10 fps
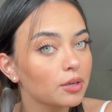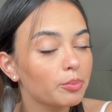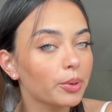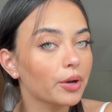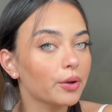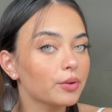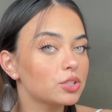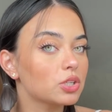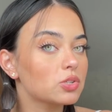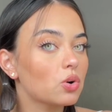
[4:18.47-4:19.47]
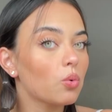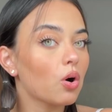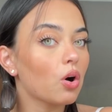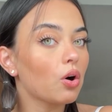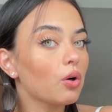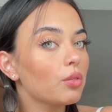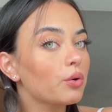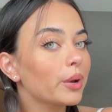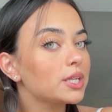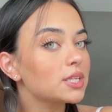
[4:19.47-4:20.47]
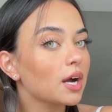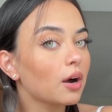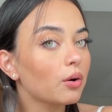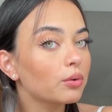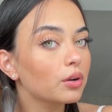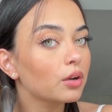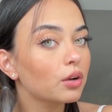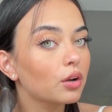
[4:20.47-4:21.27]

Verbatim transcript: but just go all the way down